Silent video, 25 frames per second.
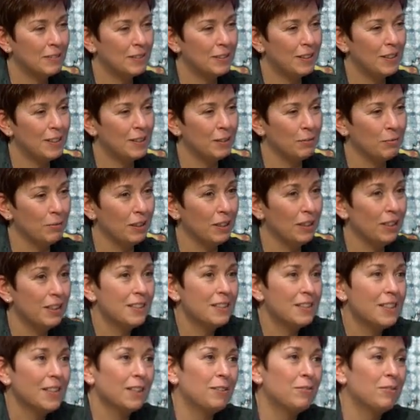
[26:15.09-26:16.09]
Is it
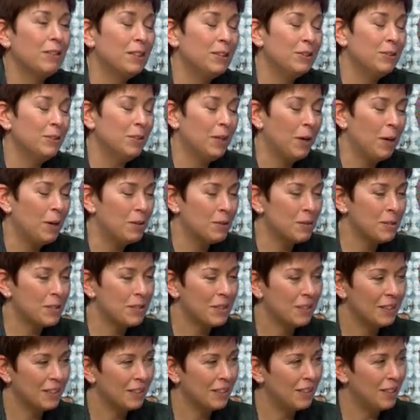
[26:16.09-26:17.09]
realistic? Well, who
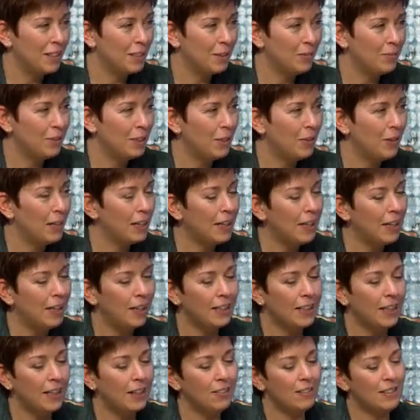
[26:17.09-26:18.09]
knows? I
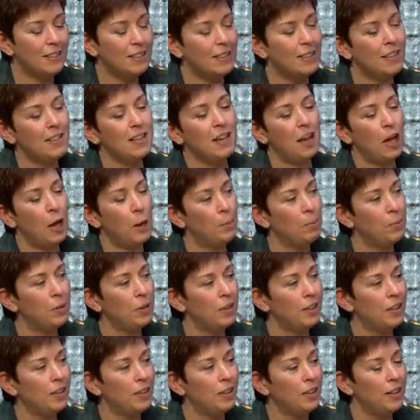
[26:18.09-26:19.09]
can't guarantee the
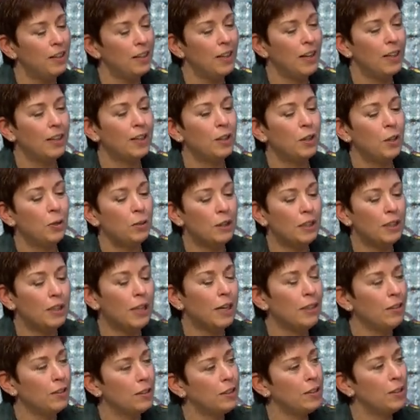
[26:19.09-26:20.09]
output. I can only
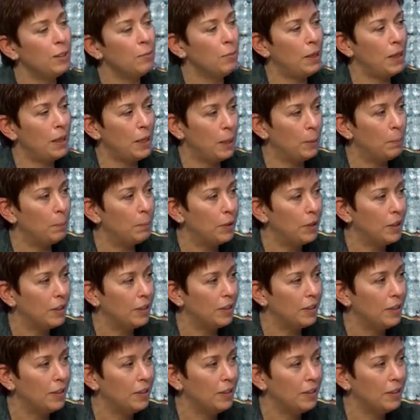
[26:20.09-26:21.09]
guarantee my input.
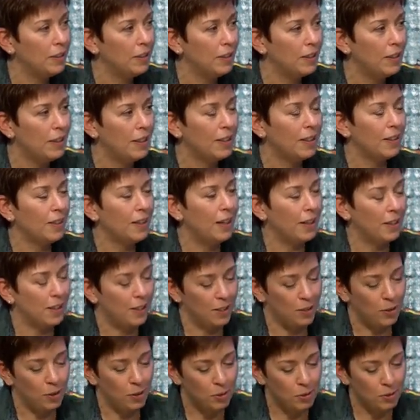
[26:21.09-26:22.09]
I
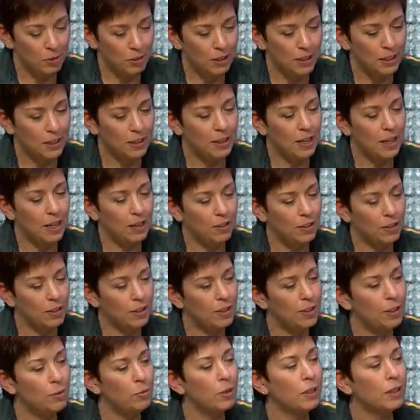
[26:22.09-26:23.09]
can only
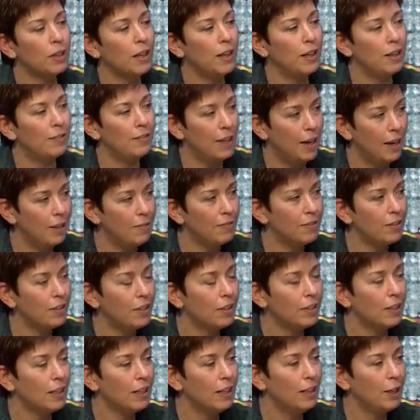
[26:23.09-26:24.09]
guarantee what kind of
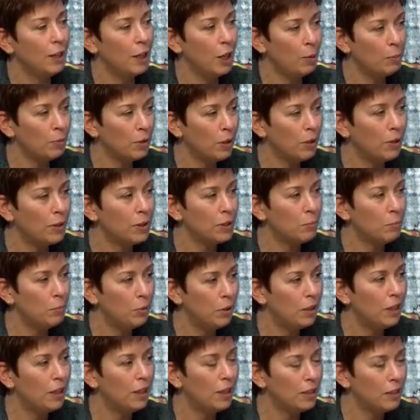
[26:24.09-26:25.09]
effort I'm going to
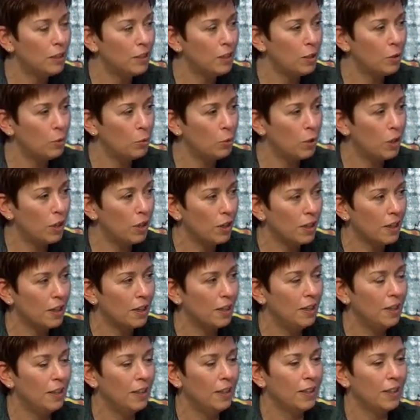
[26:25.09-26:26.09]
put into the work,
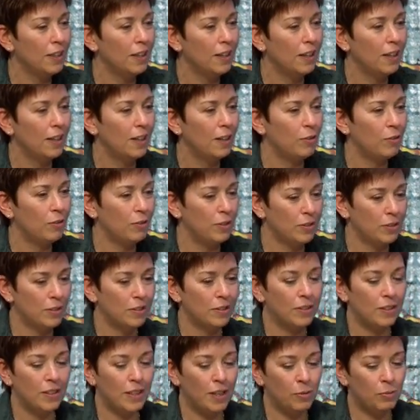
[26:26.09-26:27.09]
and
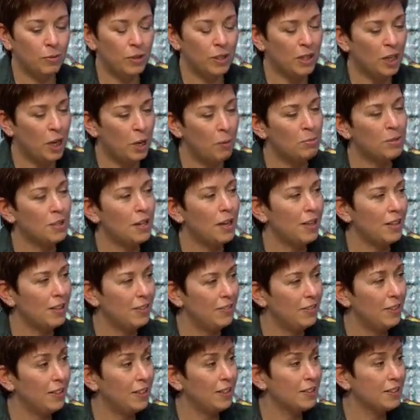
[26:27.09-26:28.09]
then what comes out
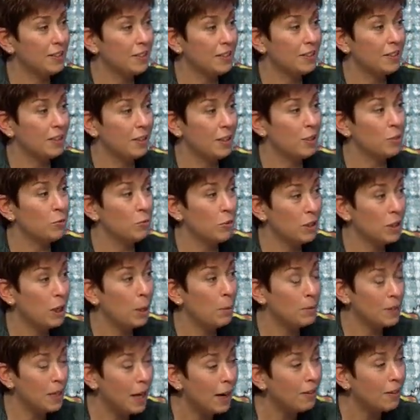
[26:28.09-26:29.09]
of it is what
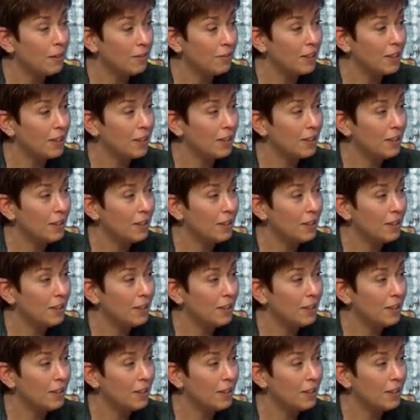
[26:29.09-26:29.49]
comes out of it.